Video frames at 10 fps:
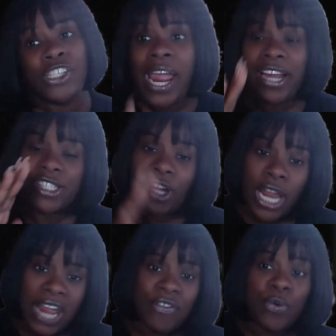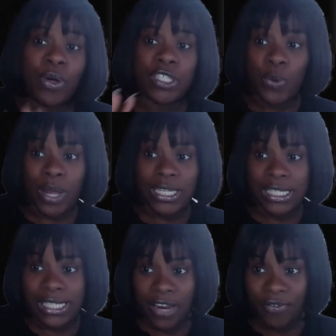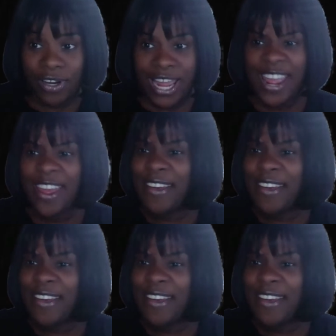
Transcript: I answer everyone's questions every day.